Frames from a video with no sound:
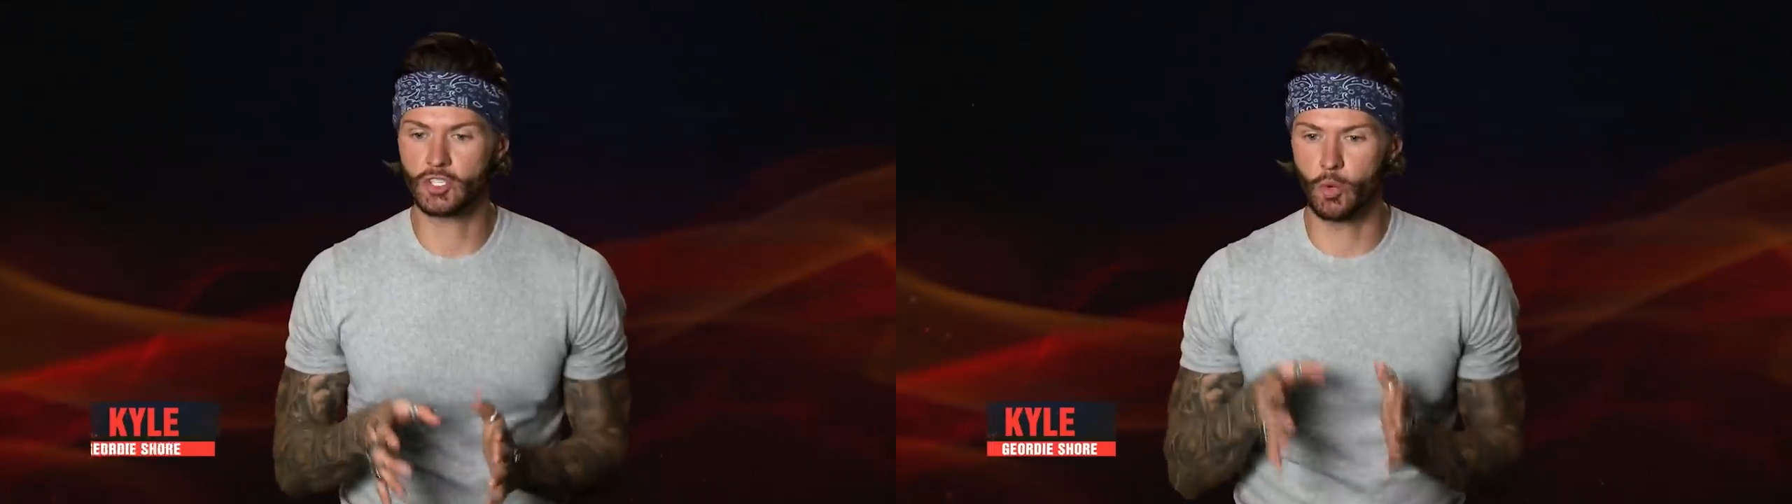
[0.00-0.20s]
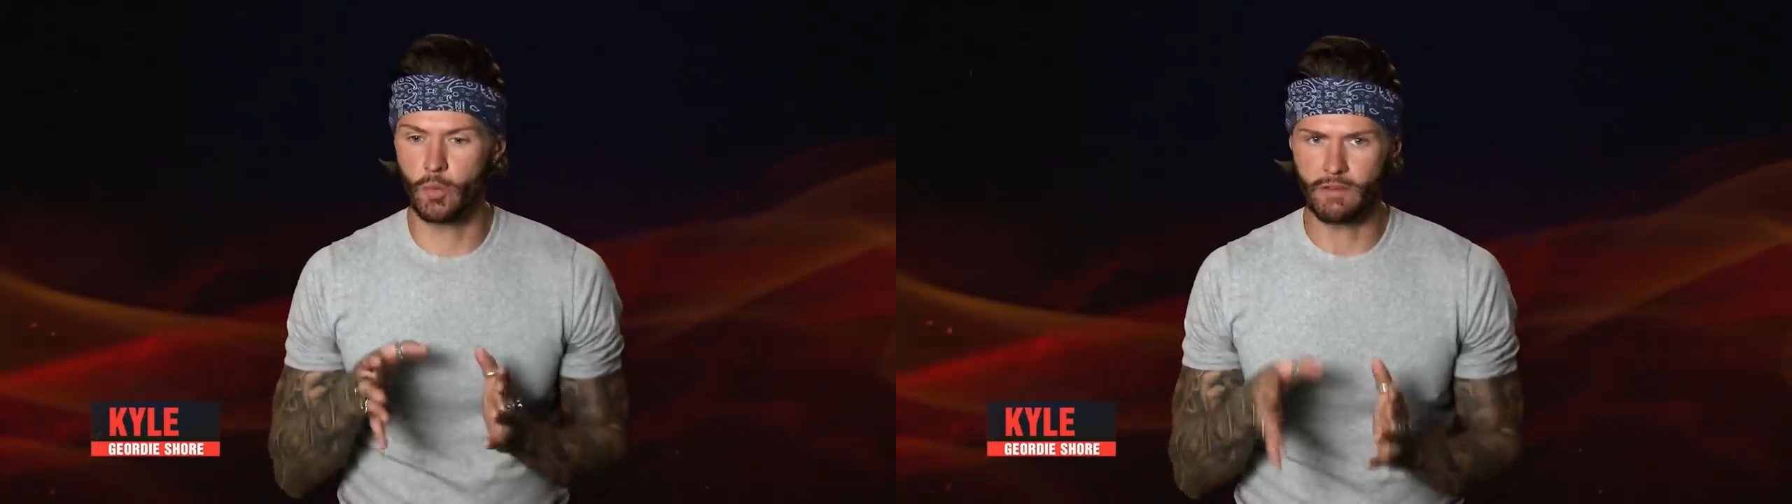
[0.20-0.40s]

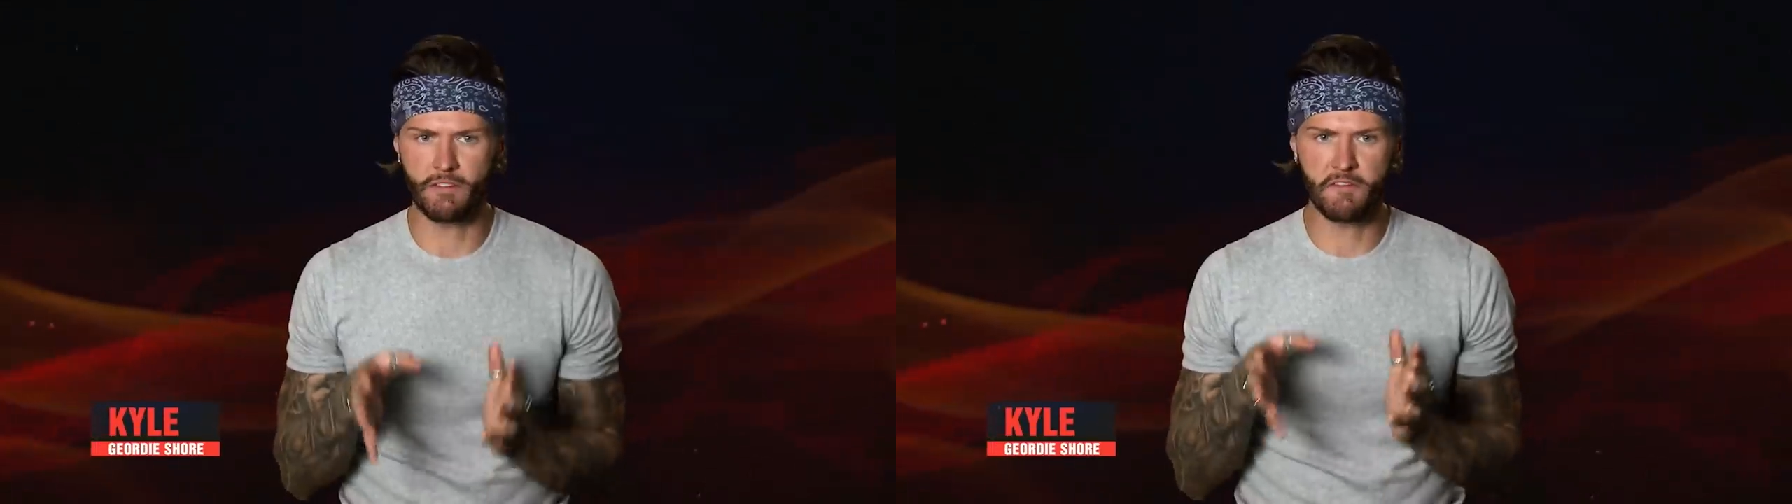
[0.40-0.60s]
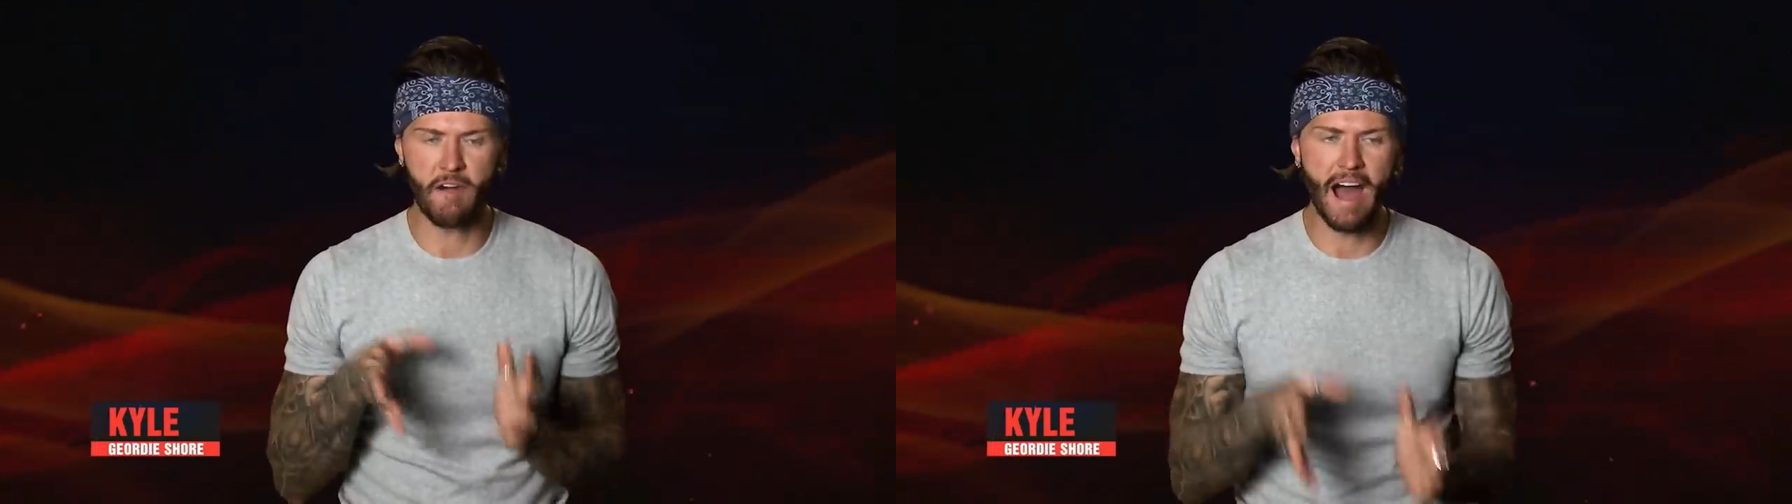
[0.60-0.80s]
to win
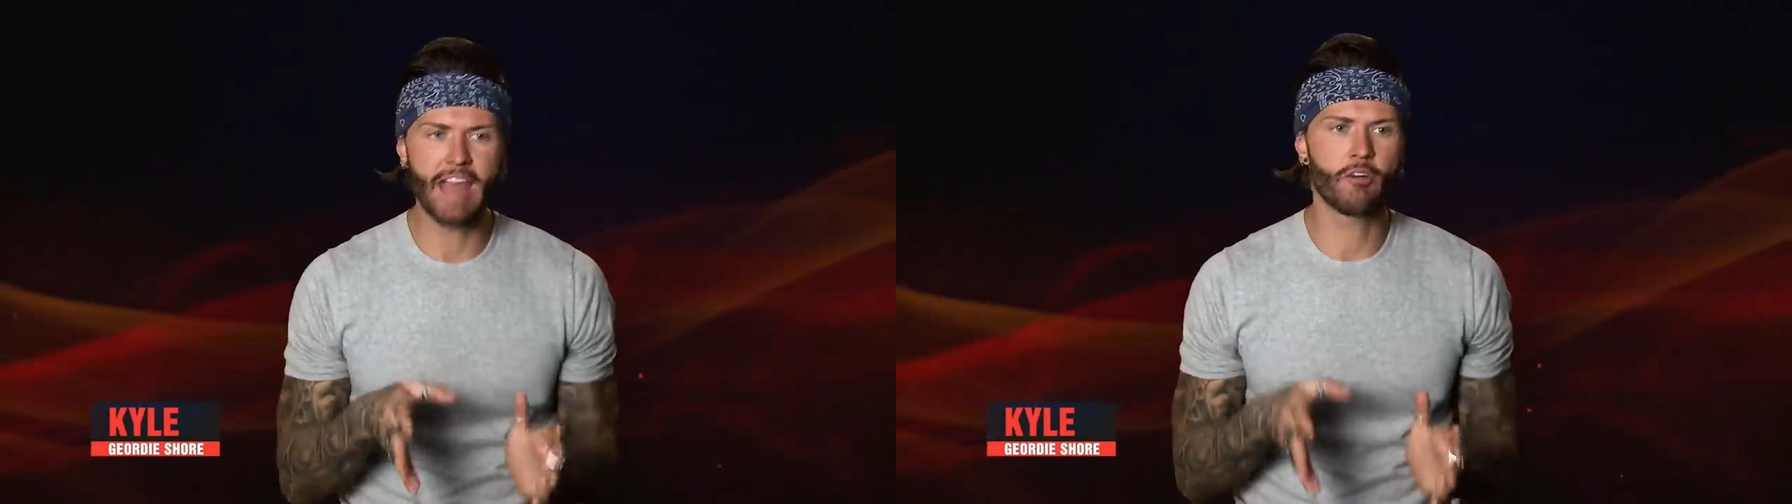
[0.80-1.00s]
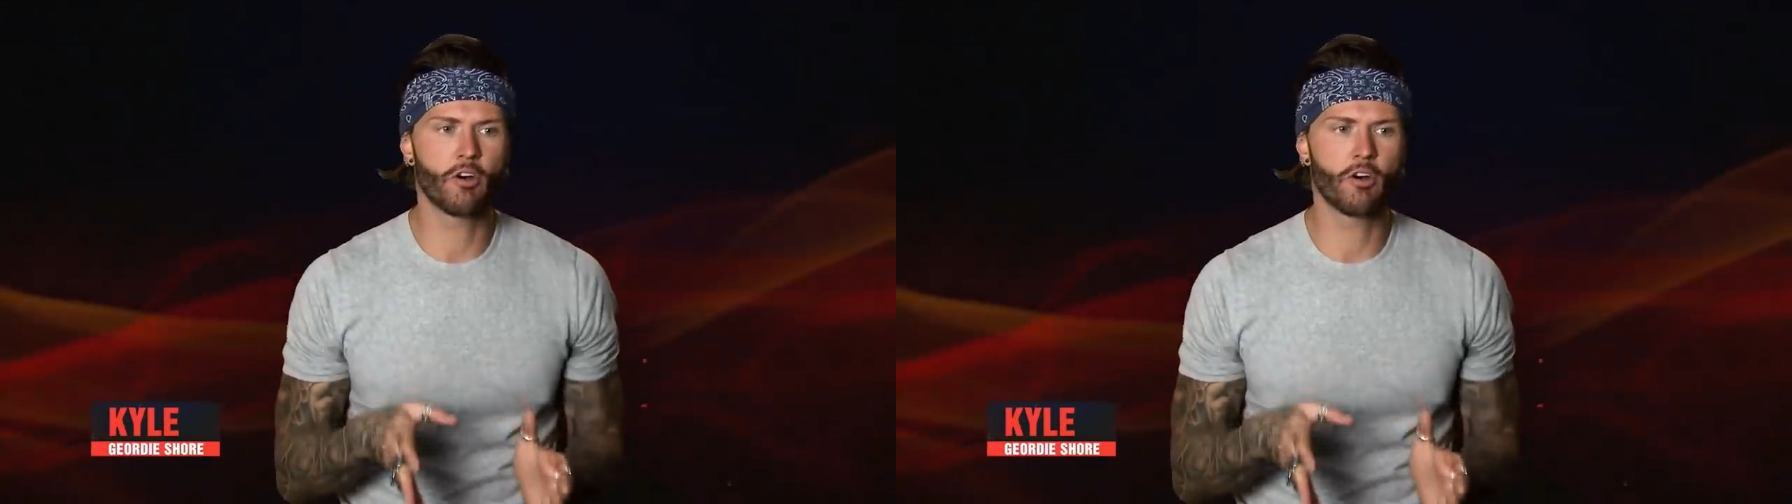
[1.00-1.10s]
five